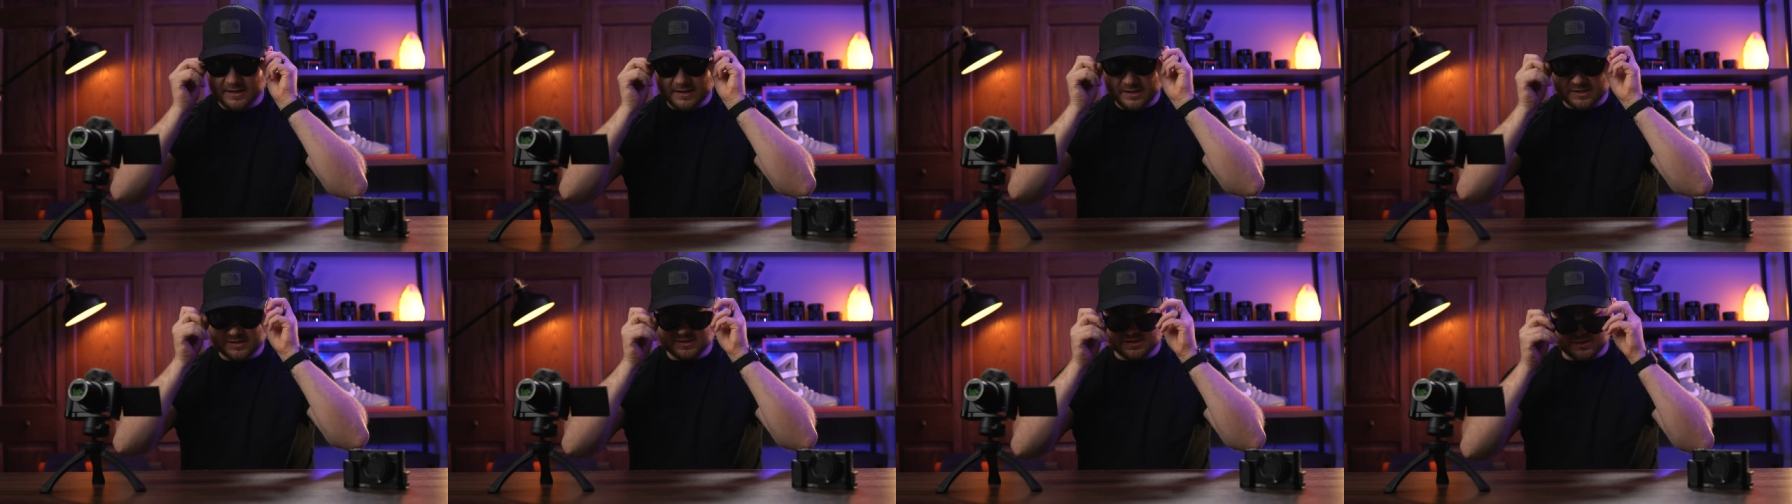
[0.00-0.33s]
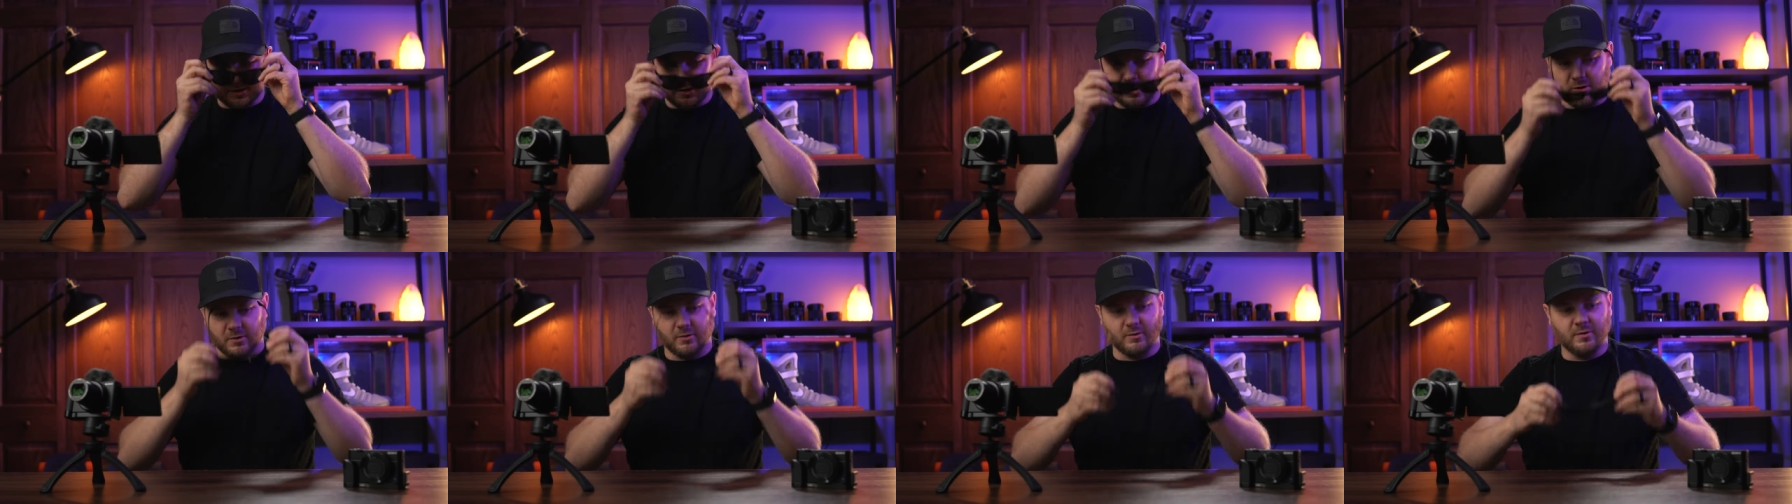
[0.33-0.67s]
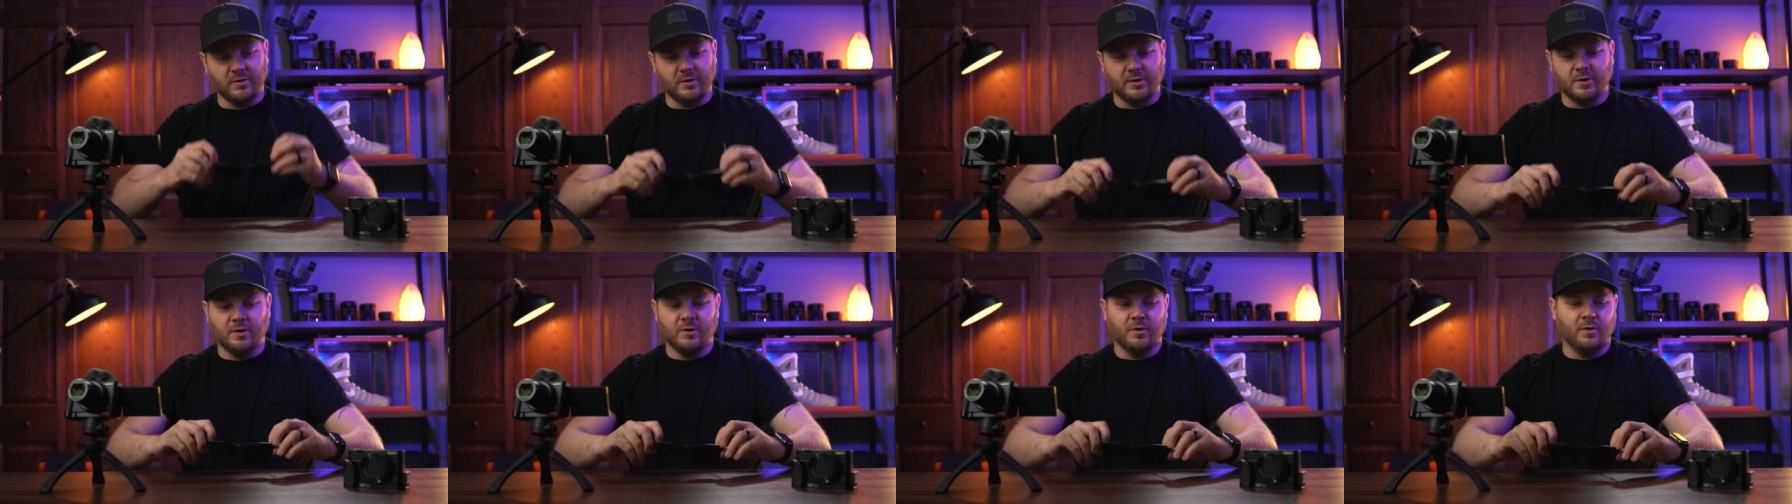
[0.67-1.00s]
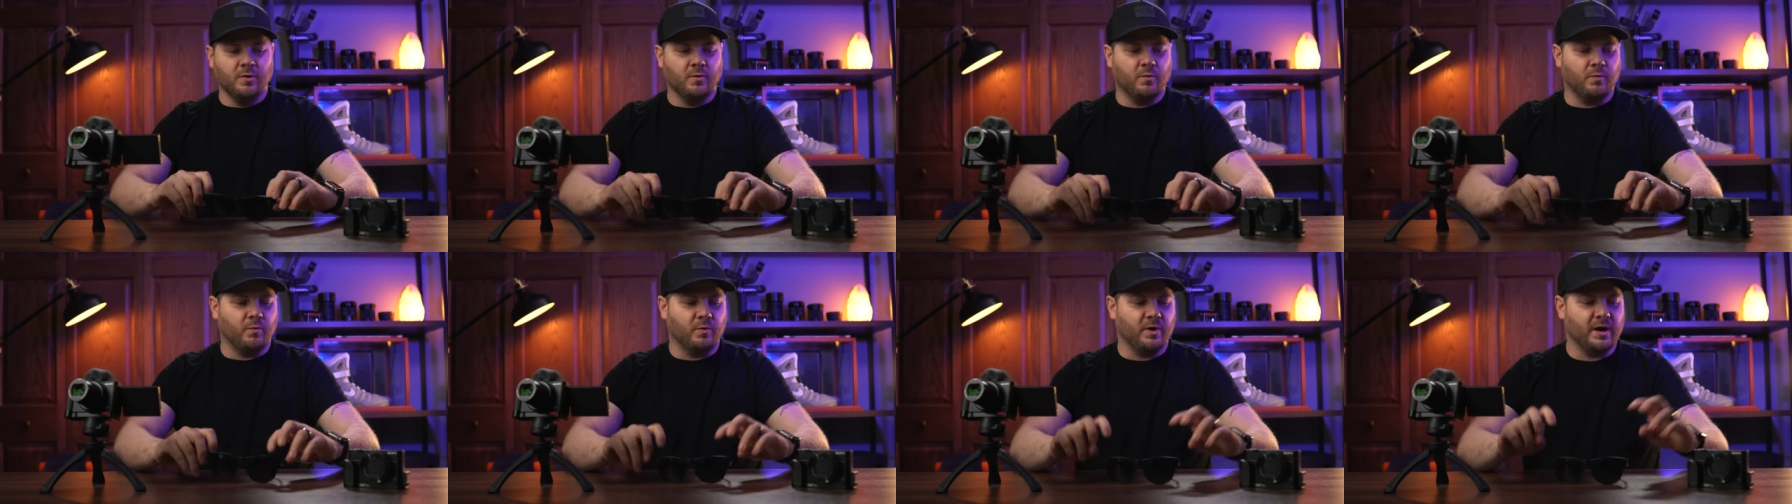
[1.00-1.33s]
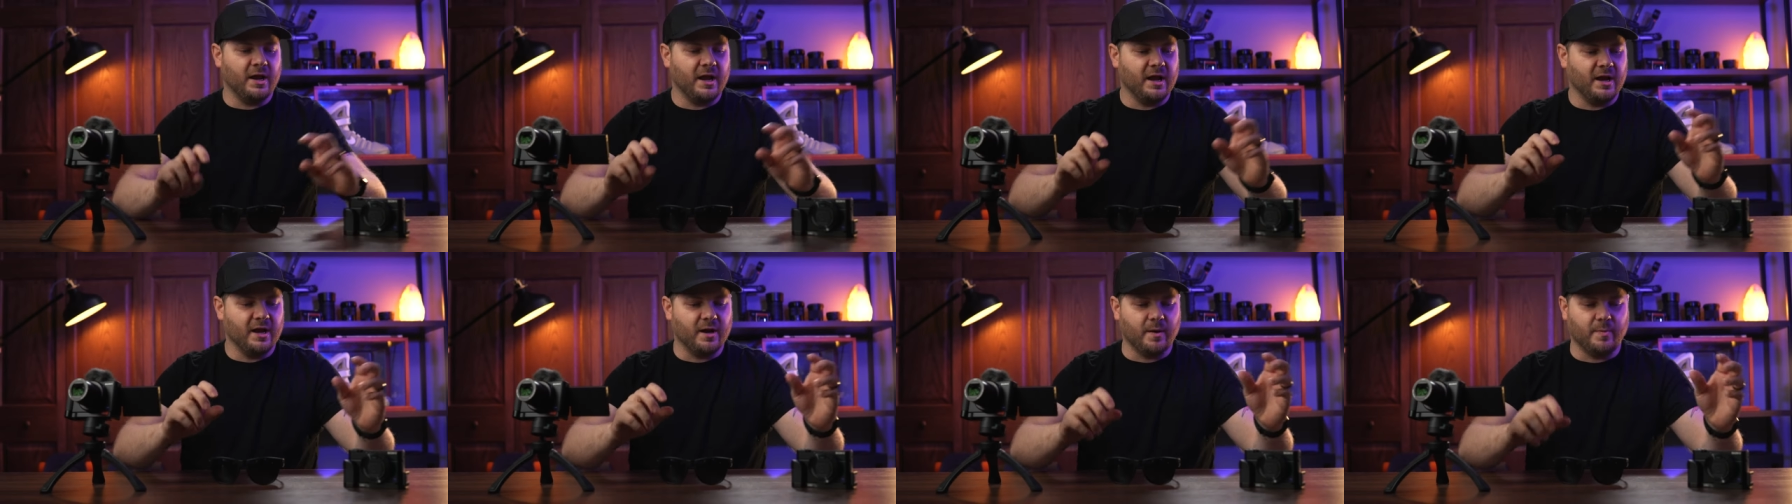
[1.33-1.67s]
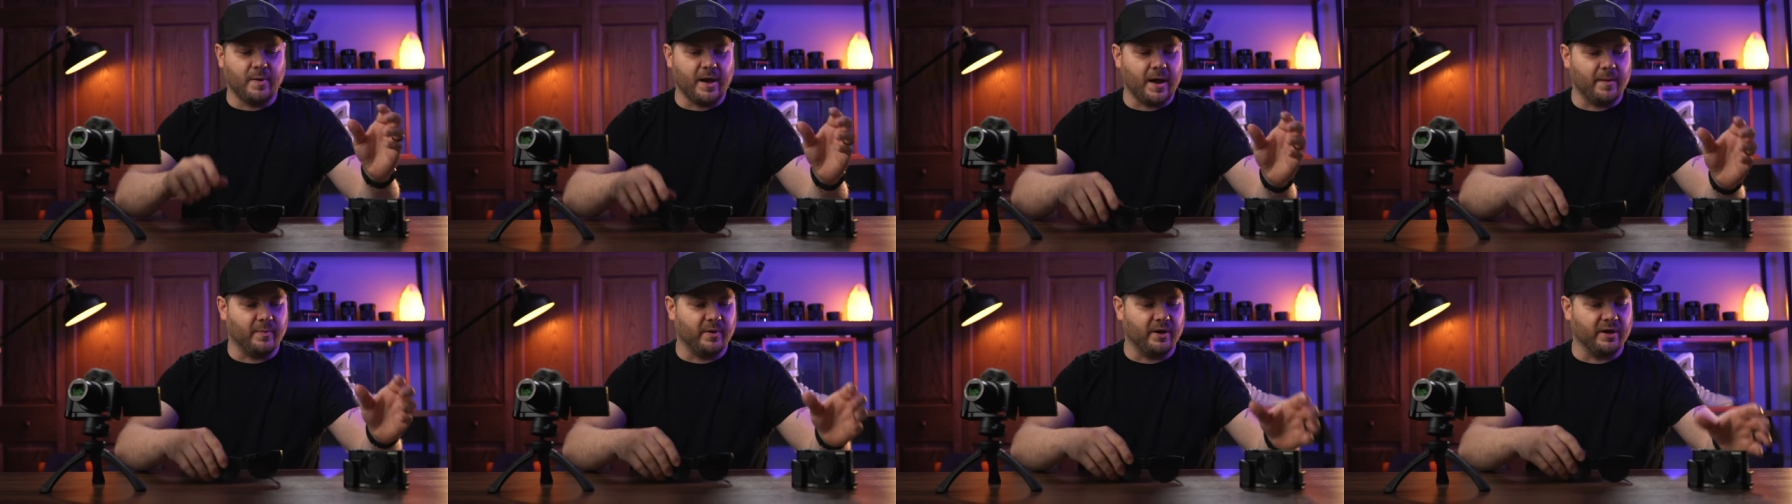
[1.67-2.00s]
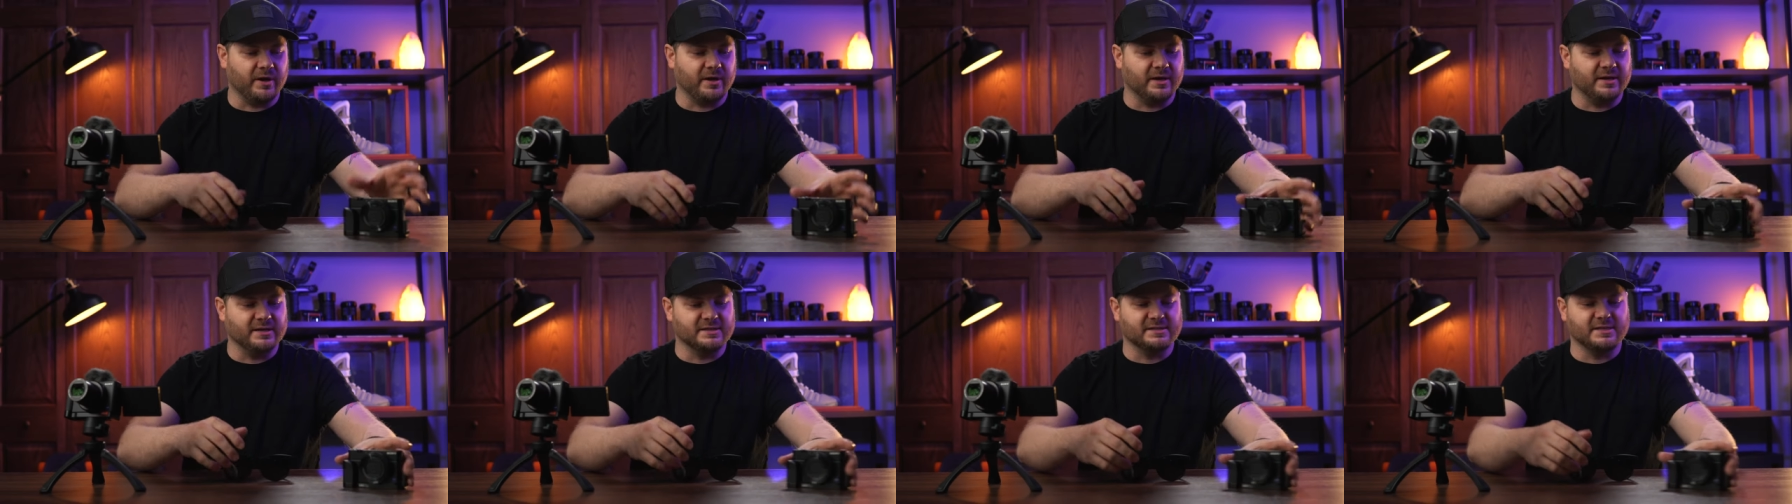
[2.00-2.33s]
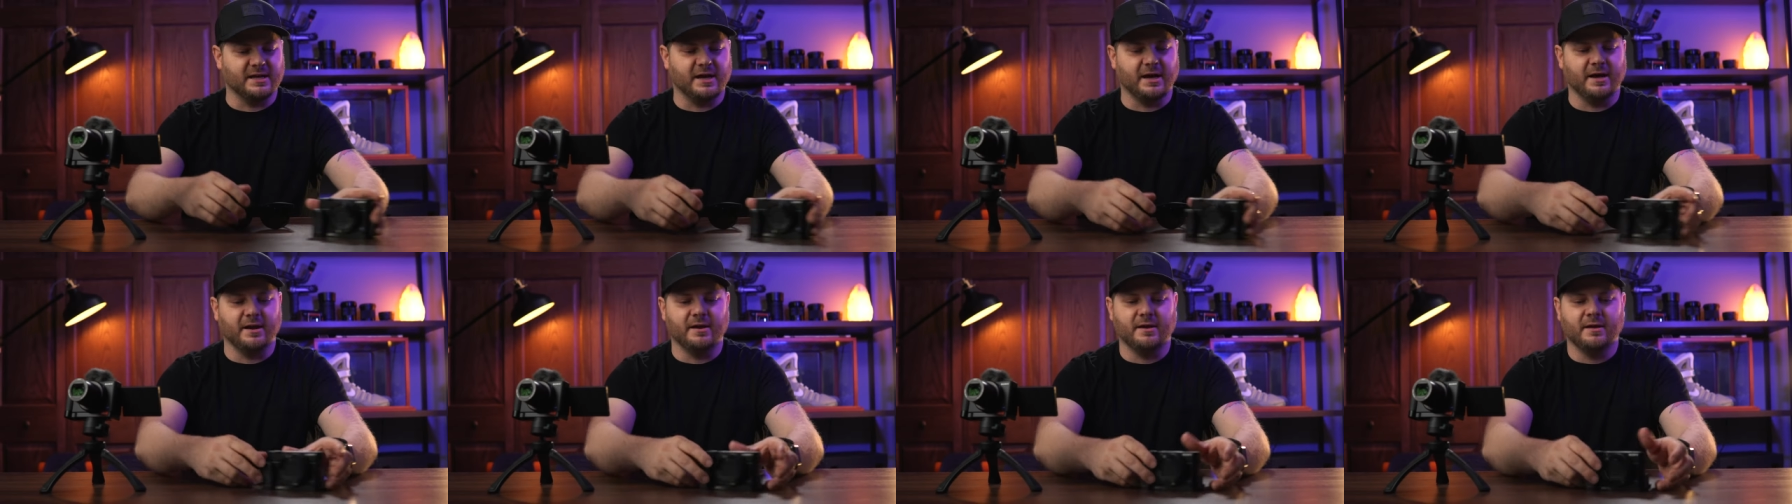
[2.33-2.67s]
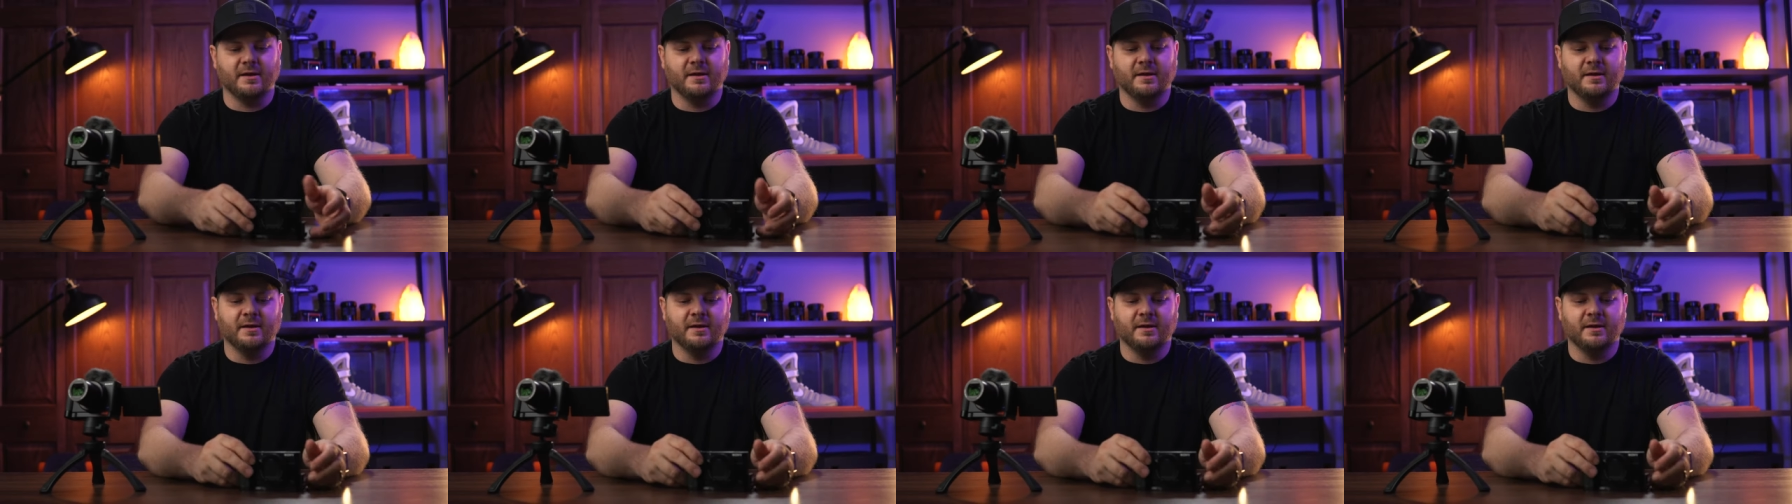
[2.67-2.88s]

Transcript: So what ended up happening is that